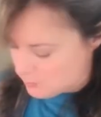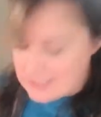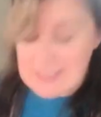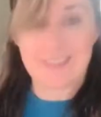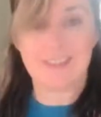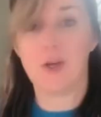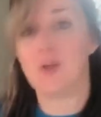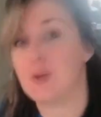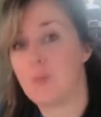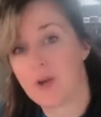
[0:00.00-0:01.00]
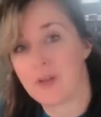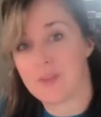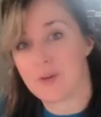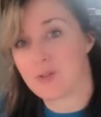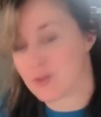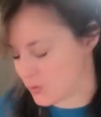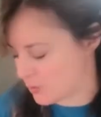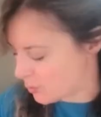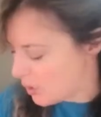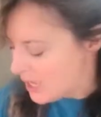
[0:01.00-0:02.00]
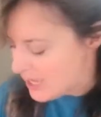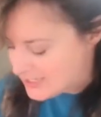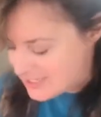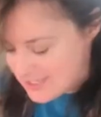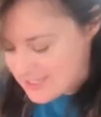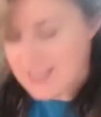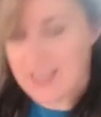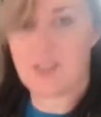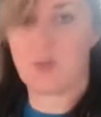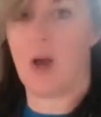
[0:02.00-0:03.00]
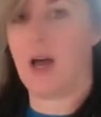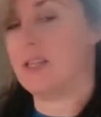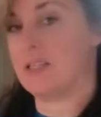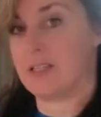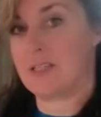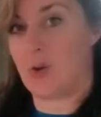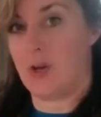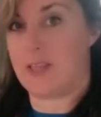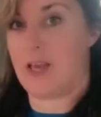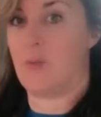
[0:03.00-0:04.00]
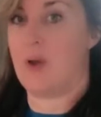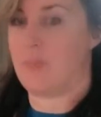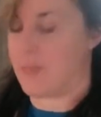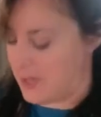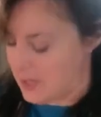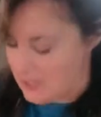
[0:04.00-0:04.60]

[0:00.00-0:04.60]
clearly only one of those are true. It did sand well, it looks great that way, but